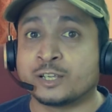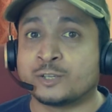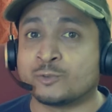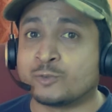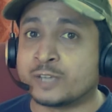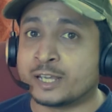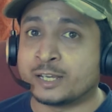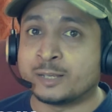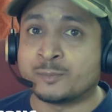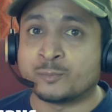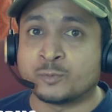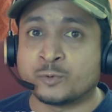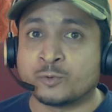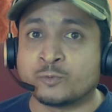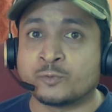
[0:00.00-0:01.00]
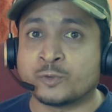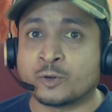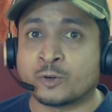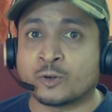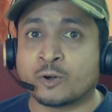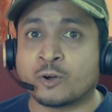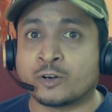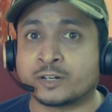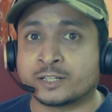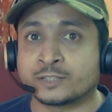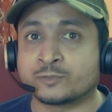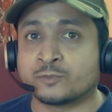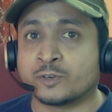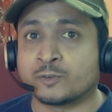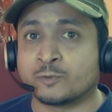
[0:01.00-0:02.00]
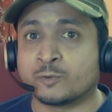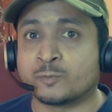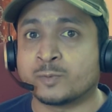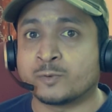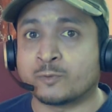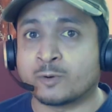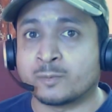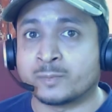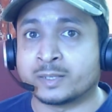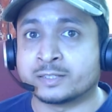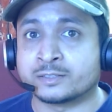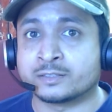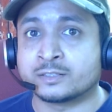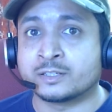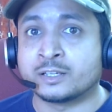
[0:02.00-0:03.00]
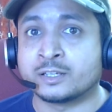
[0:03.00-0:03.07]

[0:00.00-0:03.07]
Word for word: you can improve your Alteryx workflow performance.